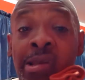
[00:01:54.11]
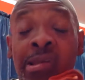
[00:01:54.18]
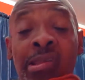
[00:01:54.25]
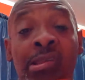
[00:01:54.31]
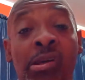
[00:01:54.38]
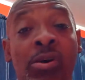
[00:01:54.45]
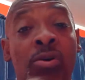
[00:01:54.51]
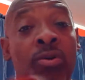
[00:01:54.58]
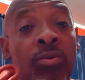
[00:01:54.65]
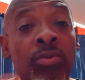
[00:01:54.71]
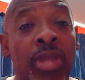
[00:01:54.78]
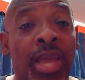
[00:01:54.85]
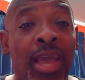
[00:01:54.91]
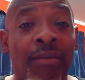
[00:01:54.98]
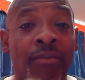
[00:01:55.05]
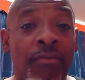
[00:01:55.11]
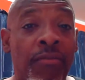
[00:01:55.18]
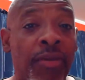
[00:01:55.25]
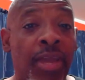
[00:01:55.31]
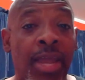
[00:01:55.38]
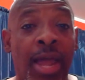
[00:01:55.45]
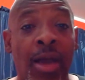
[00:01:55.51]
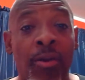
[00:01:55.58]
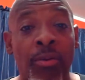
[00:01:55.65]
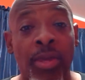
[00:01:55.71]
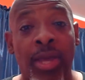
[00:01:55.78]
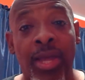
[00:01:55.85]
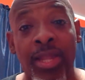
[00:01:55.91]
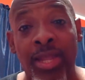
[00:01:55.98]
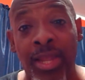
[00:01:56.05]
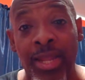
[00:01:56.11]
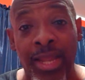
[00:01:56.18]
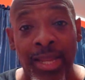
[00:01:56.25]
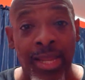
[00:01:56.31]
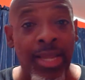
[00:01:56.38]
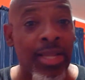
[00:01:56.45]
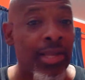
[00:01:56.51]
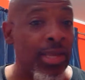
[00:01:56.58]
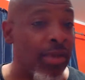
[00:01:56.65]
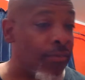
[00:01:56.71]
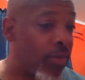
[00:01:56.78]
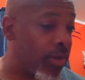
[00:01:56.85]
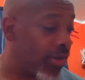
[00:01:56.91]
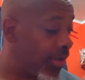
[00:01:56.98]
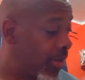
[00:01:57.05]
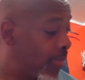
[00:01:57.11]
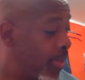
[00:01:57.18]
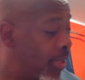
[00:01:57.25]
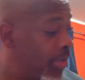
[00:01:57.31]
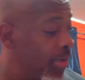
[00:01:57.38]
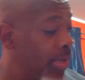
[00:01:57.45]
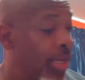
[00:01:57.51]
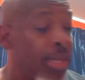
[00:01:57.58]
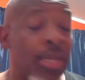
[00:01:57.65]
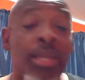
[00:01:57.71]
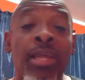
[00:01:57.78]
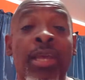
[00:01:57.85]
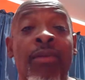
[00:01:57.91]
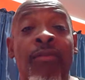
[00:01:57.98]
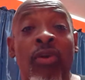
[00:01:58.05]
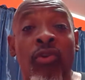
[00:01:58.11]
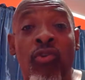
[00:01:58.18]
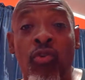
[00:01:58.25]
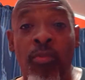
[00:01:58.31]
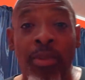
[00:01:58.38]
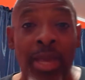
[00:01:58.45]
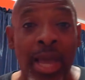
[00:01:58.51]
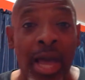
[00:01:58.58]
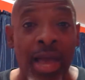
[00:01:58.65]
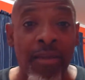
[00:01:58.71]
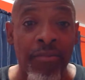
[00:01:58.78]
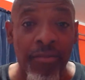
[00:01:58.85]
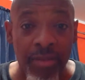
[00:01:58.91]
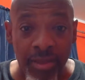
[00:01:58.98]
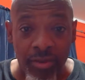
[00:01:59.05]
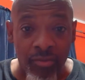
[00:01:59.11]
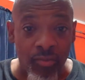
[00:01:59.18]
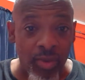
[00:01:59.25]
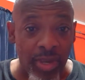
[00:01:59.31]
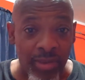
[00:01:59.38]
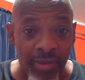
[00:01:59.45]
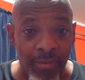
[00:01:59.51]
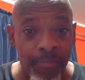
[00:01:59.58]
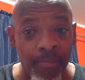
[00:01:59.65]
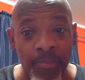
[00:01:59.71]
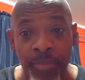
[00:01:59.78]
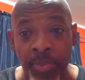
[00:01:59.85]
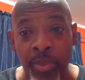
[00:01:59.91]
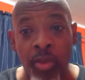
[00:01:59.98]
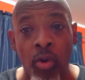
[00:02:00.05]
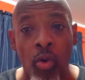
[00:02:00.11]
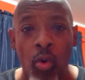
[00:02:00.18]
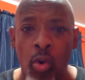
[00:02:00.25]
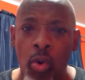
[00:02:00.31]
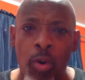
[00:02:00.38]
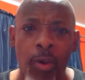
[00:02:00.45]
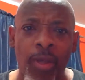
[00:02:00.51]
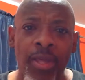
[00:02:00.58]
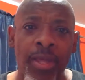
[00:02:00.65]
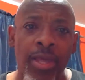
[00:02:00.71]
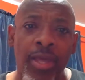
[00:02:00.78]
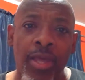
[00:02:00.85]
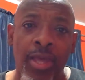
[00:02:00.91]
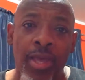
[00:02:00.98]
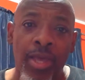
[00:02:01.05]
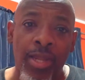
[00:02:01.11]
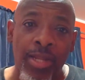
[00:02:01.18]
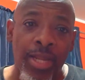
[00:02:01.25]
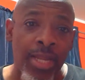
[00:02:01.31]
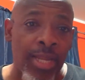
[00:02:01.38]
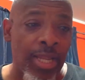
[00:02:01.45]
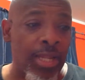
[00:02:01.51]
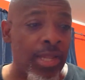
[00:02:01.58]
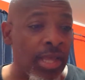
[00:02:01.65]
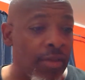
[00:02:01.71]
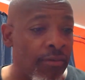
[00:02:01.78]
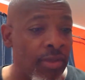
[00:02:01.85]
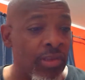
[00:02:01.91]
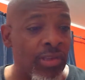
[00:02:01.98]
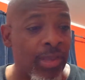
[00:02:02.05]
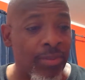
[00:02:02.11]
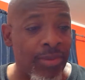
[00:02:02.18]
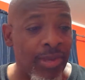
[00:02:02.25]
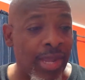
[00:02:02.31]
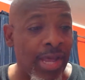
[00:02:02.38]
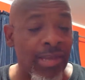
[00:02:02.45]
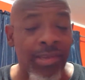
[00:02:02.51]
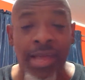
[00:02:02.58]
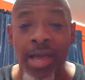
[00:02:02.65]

So they haven't figured out yet that they need to give us stimulus, they need to give us UBI for this reason, or they need to give us subsidized